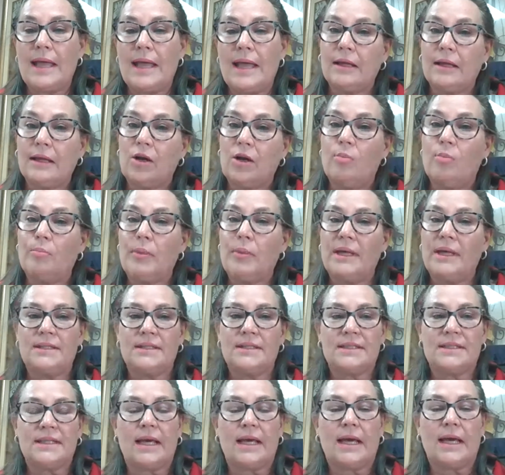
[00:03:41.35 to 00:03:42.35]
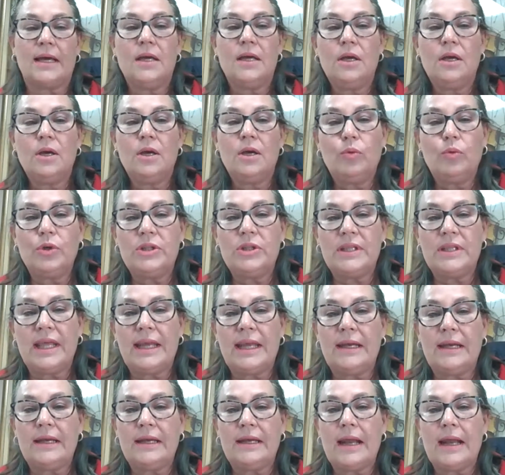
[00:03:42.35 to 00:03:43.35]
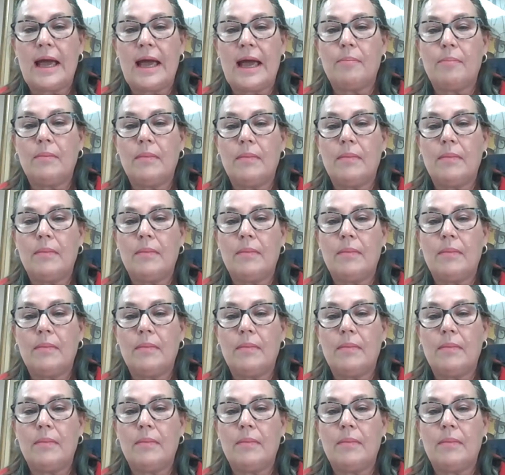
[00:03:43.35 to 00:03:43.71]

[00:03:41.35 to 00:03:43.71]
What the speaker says: and the competitor would then